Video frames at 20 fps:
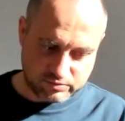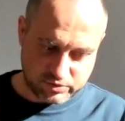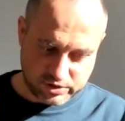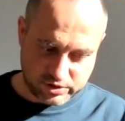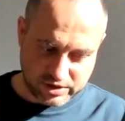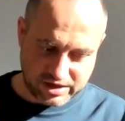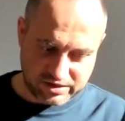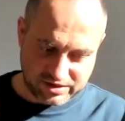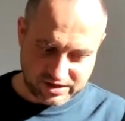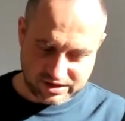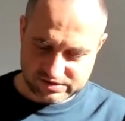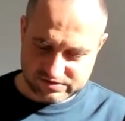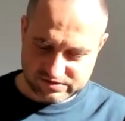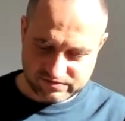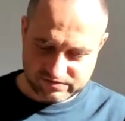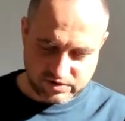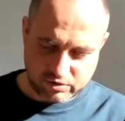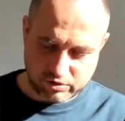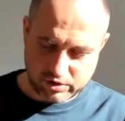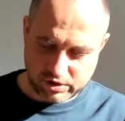but I think it's
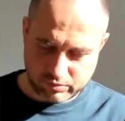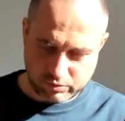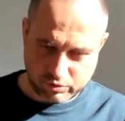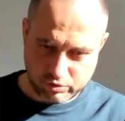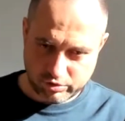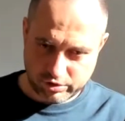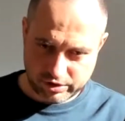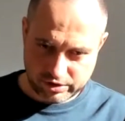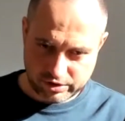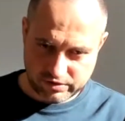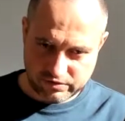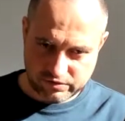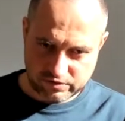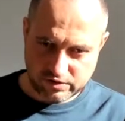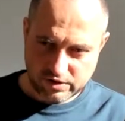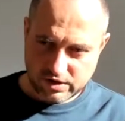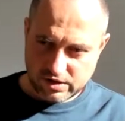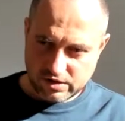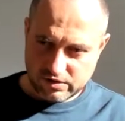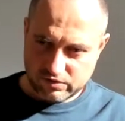very important
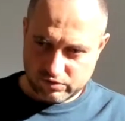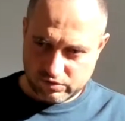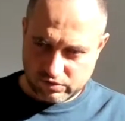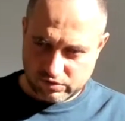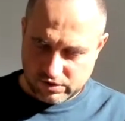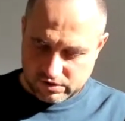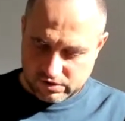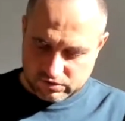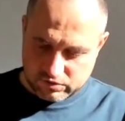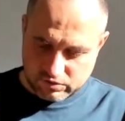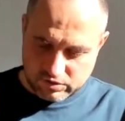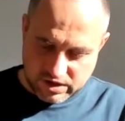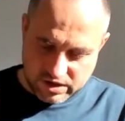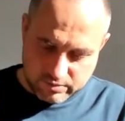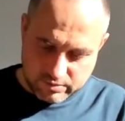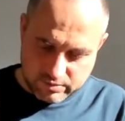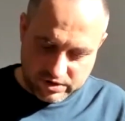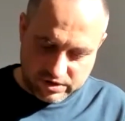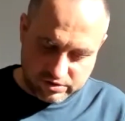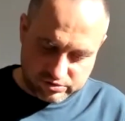to
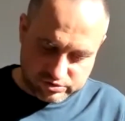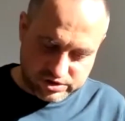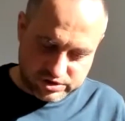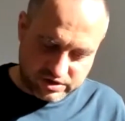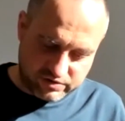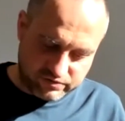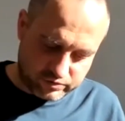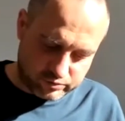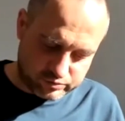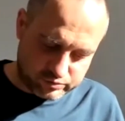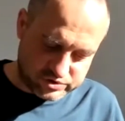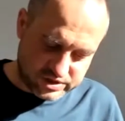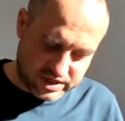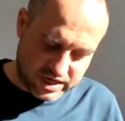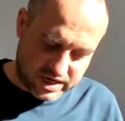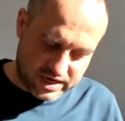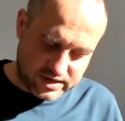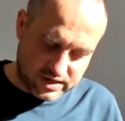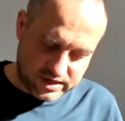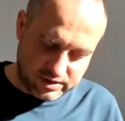limit yourself from
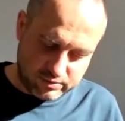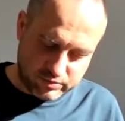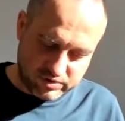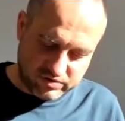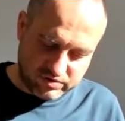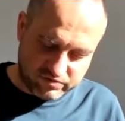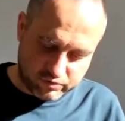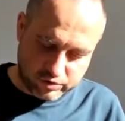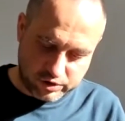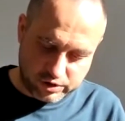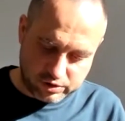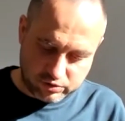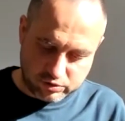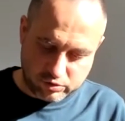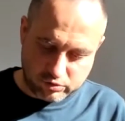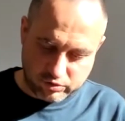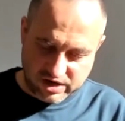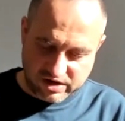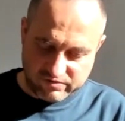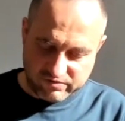scaling before you
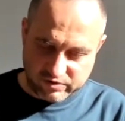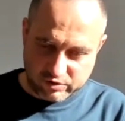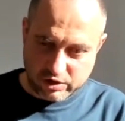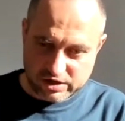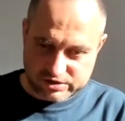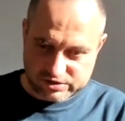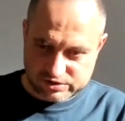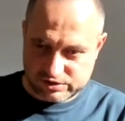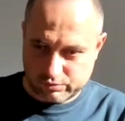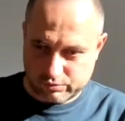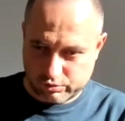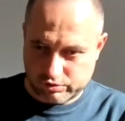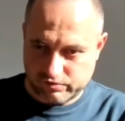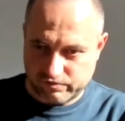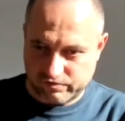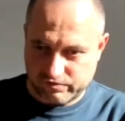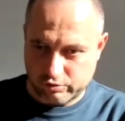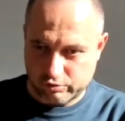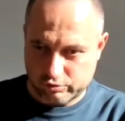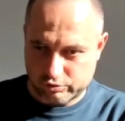don't have a customer
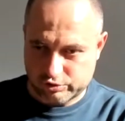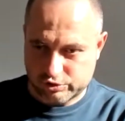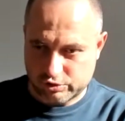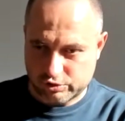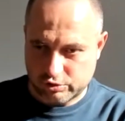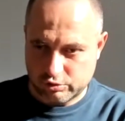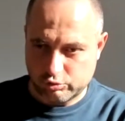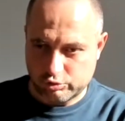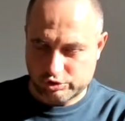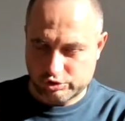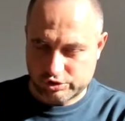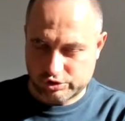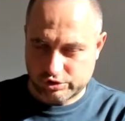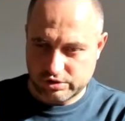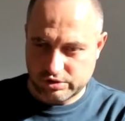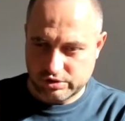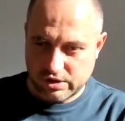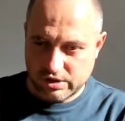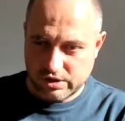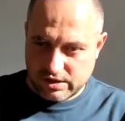focused
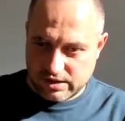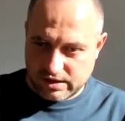solution,